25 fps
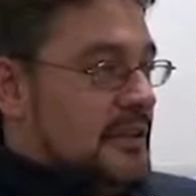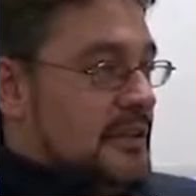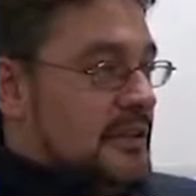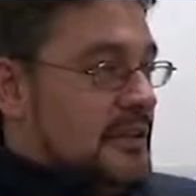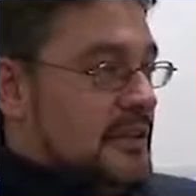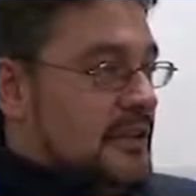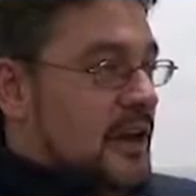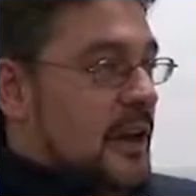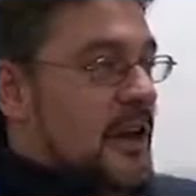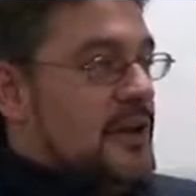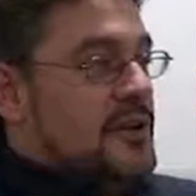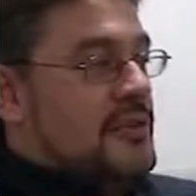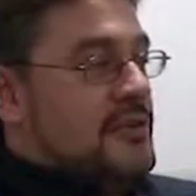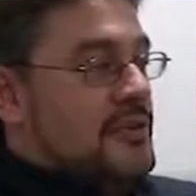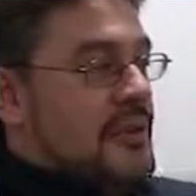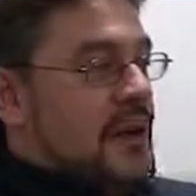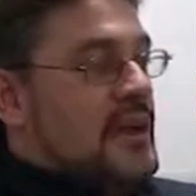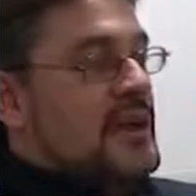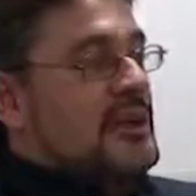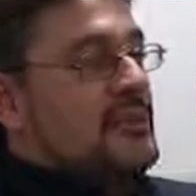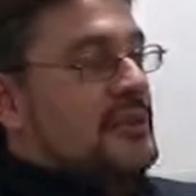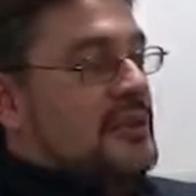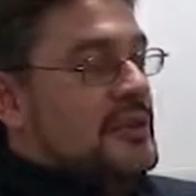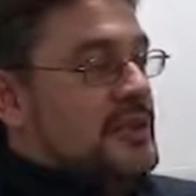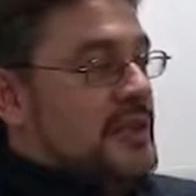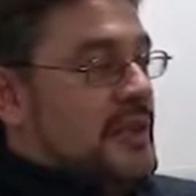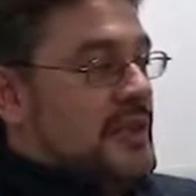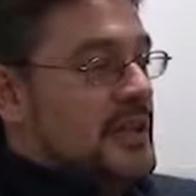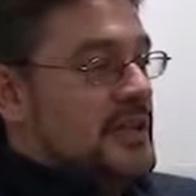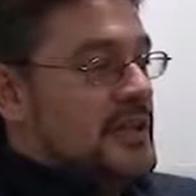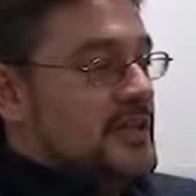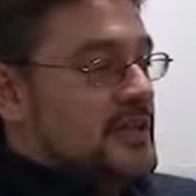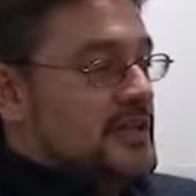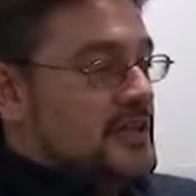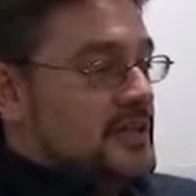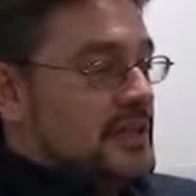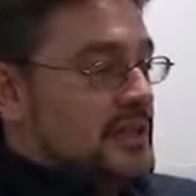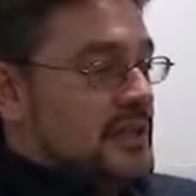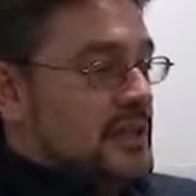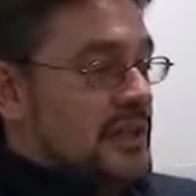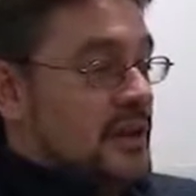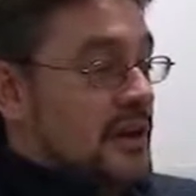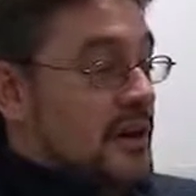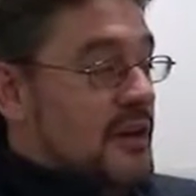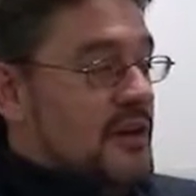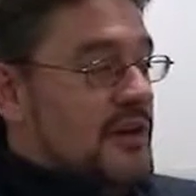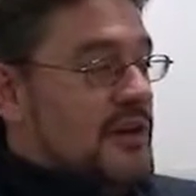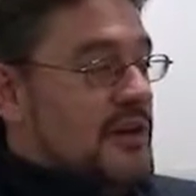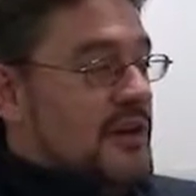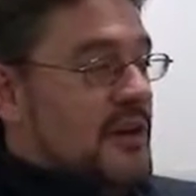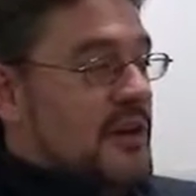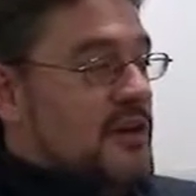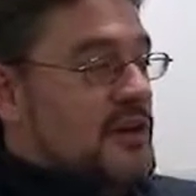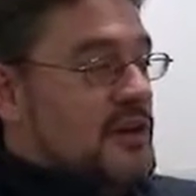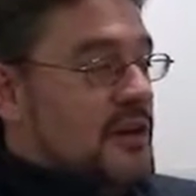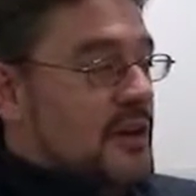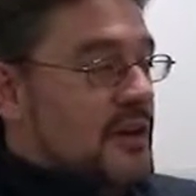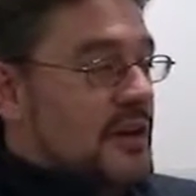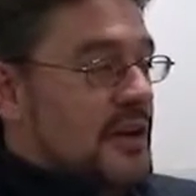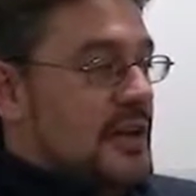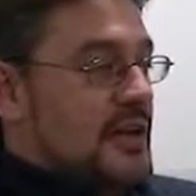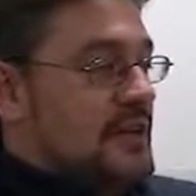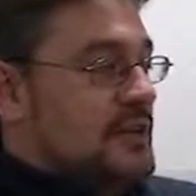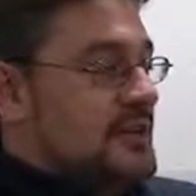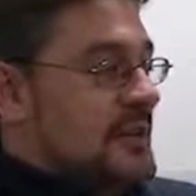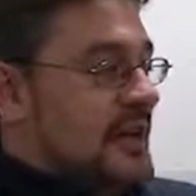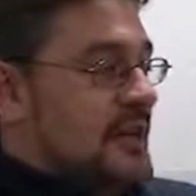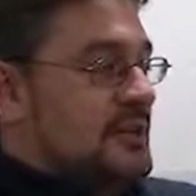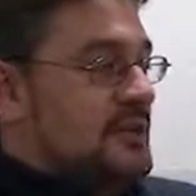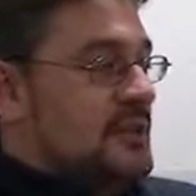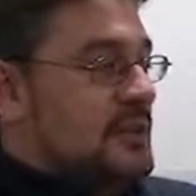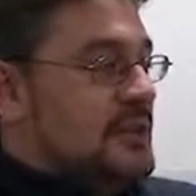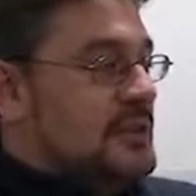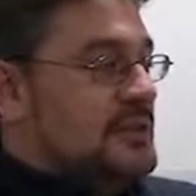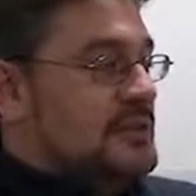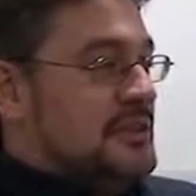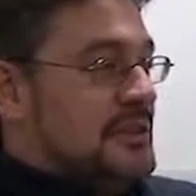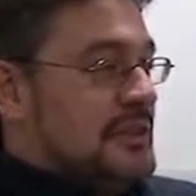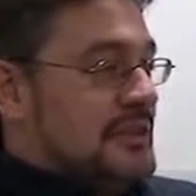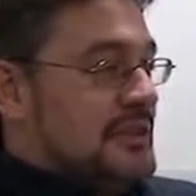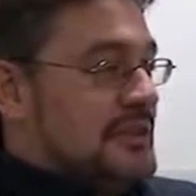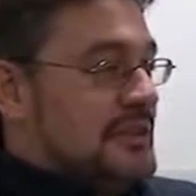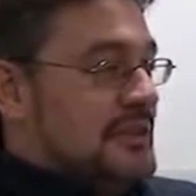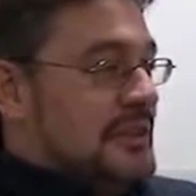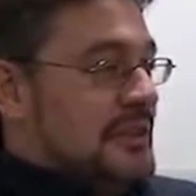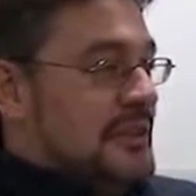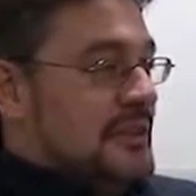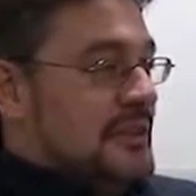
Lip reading: The 980 machines that you can't hear the sound of losing.